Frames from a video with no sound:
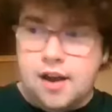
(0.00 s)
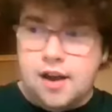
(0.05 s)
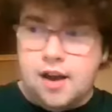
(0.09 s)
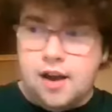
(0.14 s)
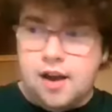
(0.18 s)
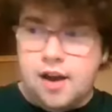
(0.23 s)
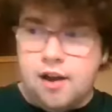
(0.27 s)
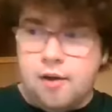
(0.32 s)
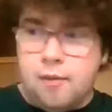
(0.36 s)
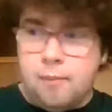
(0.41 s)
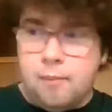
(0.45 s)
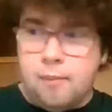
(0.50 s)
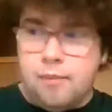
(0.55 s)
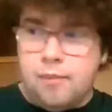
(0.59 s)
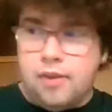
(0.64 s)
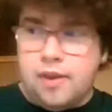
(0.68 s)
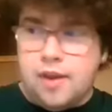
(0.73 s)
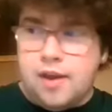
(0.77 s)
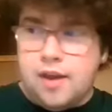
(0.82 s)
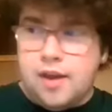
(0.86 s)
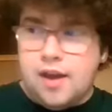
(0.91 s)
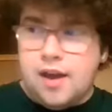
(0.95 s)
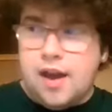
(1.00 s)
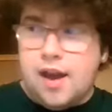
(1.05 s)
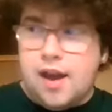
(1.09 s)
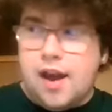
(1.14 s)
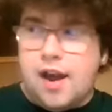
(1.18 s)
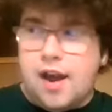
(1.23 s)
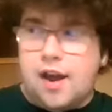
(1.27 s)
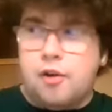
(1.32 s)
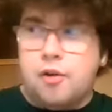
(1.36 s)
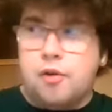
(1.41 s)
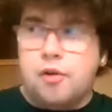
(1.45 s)

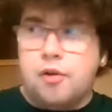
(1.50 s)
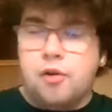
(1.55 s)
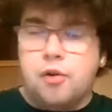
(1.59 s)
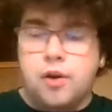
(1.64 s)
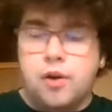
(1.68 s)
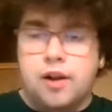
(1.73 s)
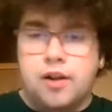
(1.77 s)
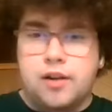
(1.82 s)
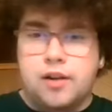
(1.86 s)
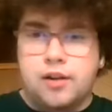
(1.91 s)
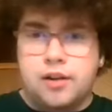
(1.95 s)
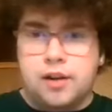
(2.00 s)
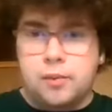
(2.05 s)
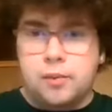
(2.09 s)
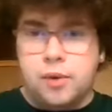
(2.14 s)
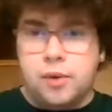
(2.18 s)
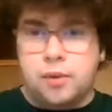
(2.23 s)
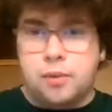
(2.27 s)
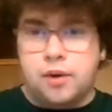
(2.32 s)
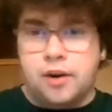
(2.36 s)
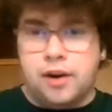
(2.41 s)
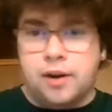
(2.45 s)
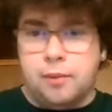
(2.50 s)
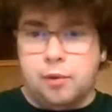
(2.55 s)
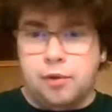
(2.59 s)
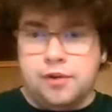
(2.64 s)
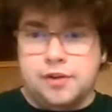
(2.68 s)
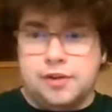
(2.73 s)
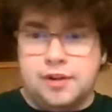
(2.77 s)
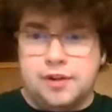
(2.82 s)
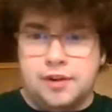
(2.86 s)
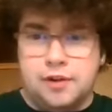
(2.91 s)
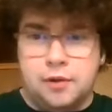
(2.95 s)
how quickly we were able
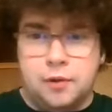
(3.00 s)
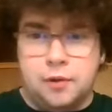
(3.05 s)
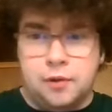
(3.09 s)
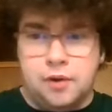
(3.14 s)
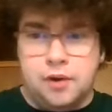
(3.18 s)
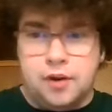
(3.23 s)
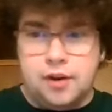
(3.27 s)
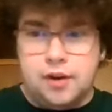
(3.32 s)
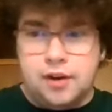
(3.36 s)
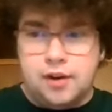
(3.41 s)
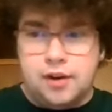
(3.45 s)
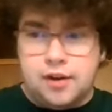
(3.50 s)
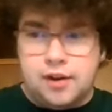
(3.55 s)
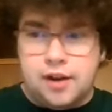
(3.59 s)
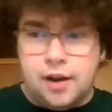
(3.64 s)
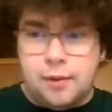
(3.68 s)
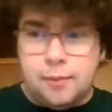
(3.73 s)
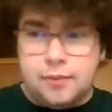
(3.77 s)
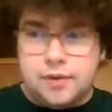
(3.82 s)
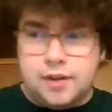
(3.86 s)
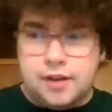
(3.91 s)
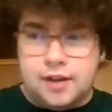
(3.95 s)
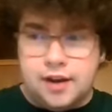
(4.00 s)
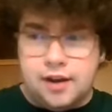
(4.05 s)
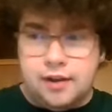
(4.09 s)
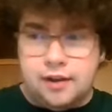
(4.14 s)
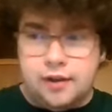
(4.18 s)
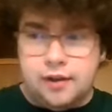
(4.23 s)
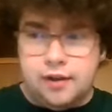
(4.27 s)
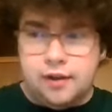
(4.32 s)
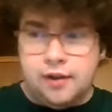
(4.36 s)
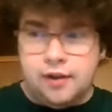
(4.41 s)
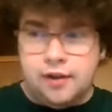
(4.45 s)
to come
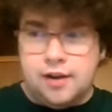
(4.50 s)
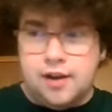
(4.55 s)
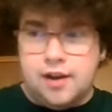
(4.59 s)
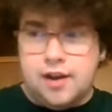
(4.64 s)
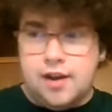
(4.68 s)
together